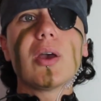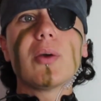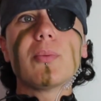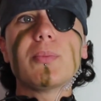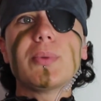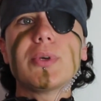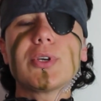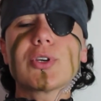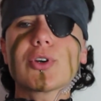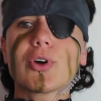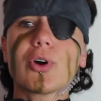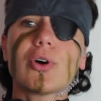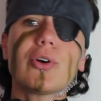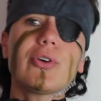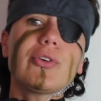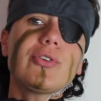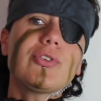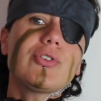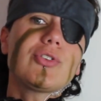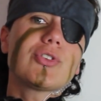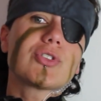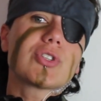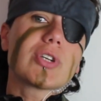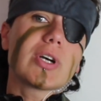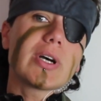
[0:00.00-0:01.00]

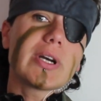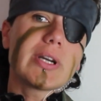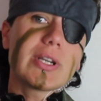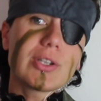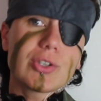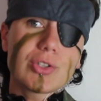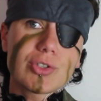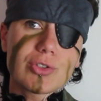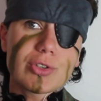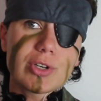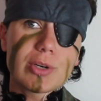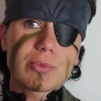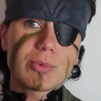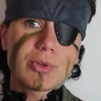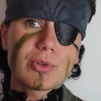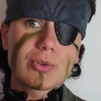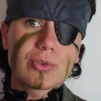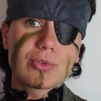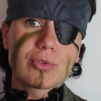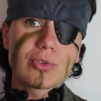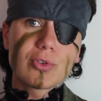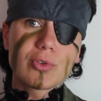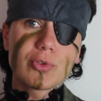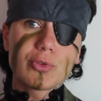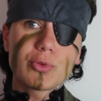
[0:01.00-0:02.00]
Because tiger stripe
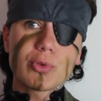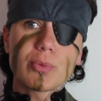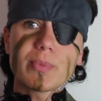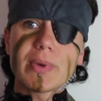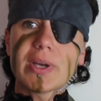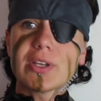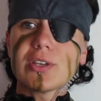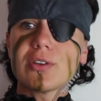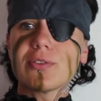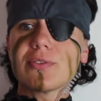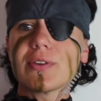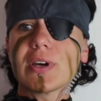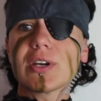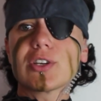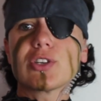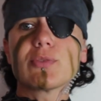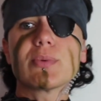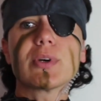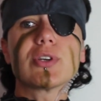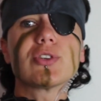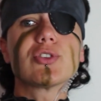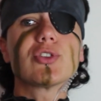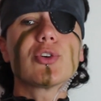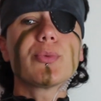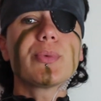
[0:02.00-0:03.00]
uniforms were manufactured
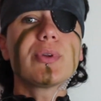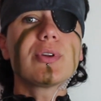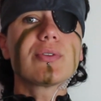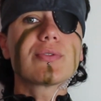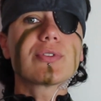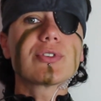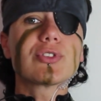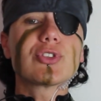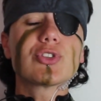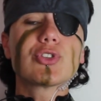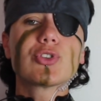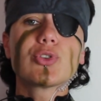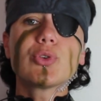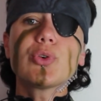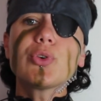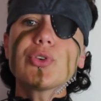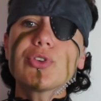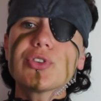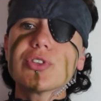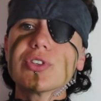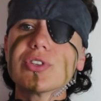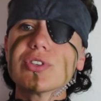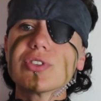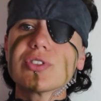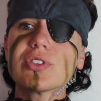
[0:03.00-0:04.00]
by so many different
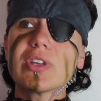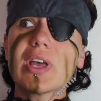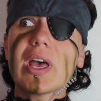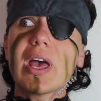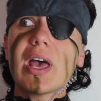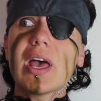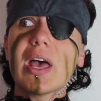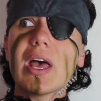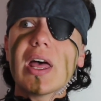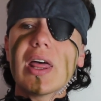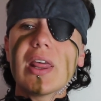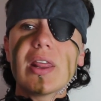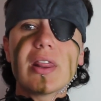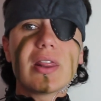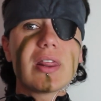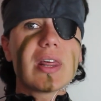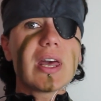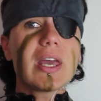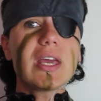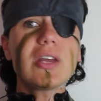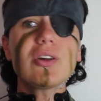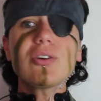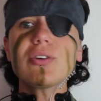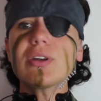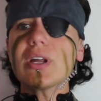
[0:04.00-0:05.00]
sources,
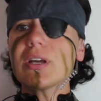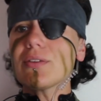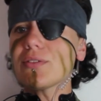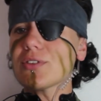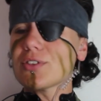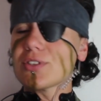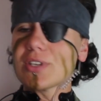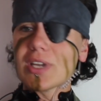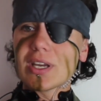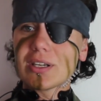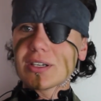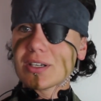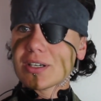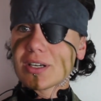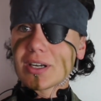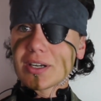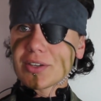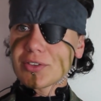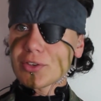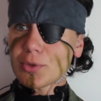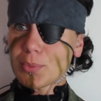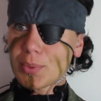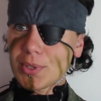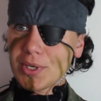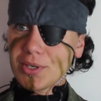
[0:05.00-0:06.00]
they don't have a
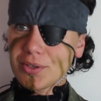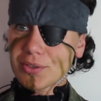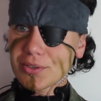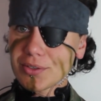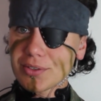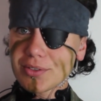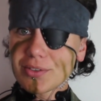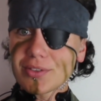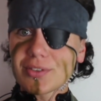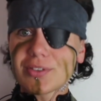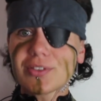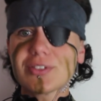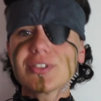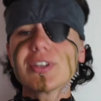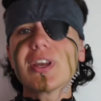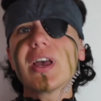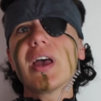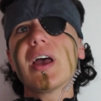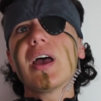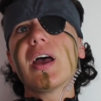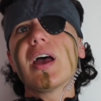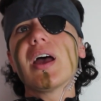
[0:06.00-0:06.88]
standardized appearance.